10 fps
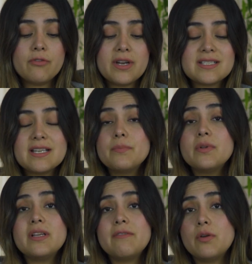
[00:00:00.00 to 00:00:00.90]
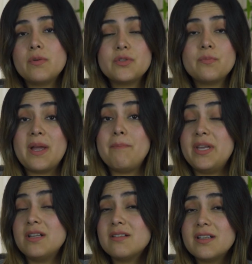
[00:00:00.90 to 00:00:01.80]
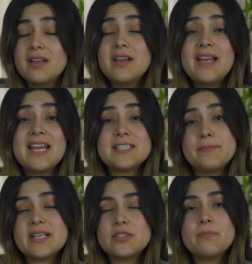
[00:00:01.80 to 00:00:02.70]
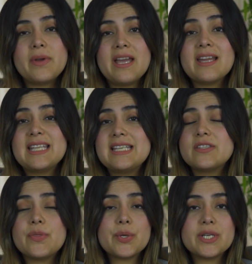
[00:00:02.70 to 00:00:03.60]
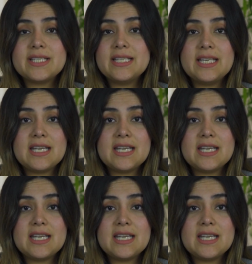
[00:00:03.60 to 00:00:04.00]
For example, if you want to buy milk, expect to pay at least 13